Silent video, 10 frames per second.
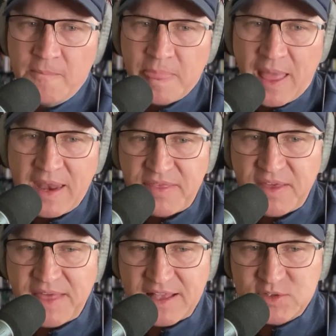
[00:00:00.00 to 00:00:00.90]
And I
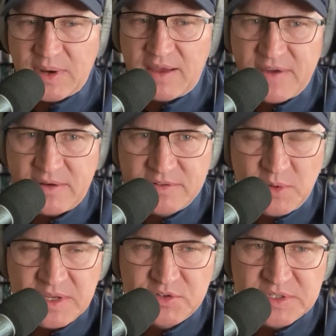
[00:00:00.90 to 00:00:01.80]
think that's what I found so
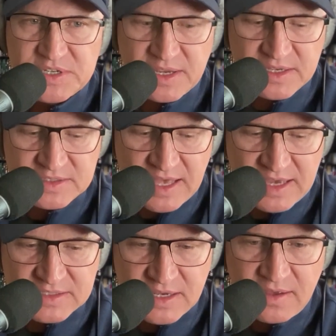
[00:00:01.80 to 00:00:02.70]
interesting is
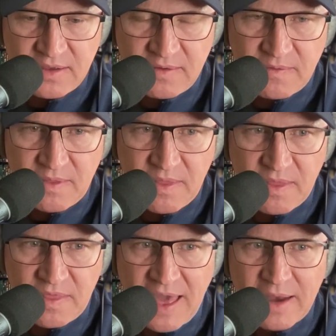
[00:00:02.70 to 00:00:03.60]
that
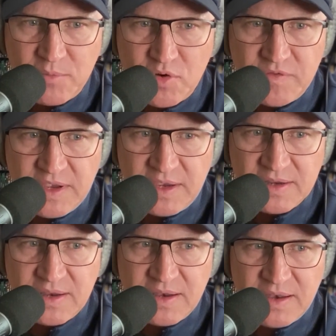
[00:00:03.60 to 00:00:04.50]
movie
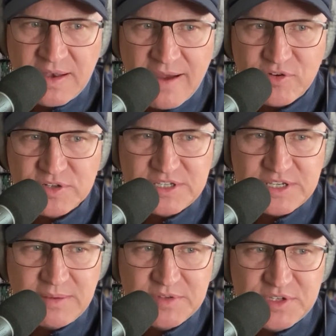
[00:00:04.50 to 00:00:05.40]
never
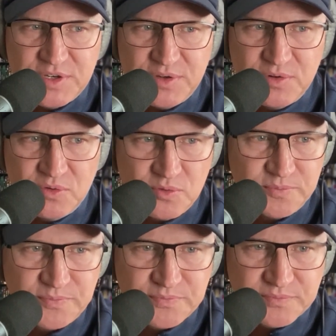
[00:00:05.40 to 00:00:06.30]
seems to.
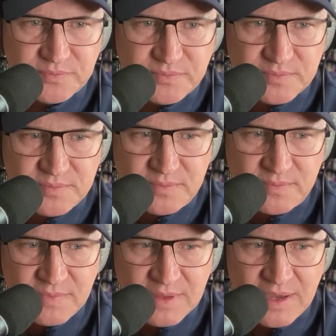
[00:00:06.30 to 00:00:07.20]

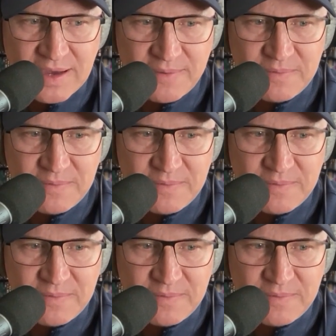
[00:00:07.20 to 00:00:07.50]
I